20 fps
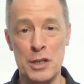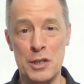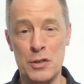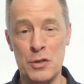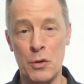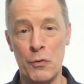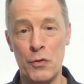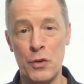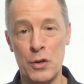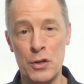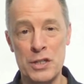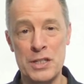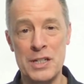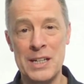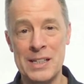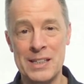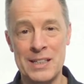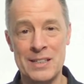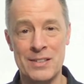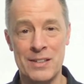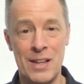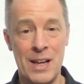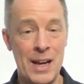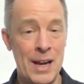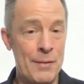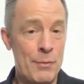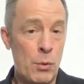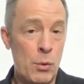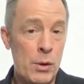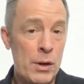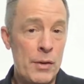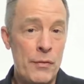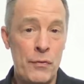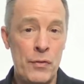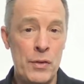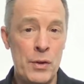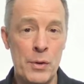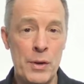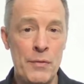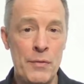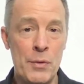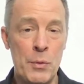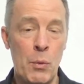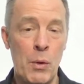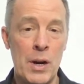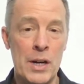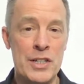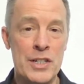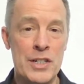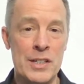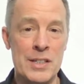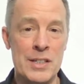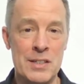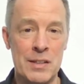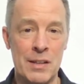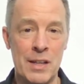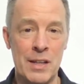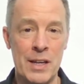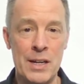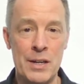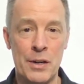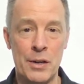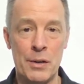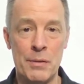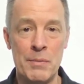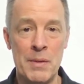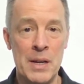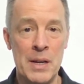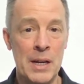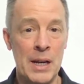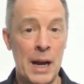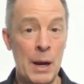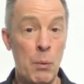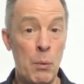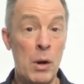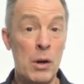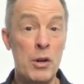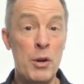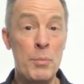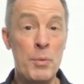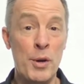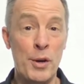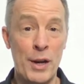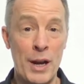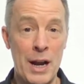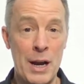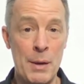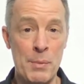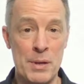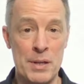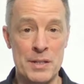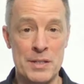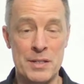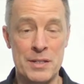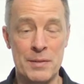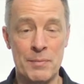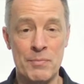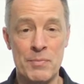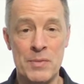So if you're seeing this live or if you're even watching this later, I welcome your comments.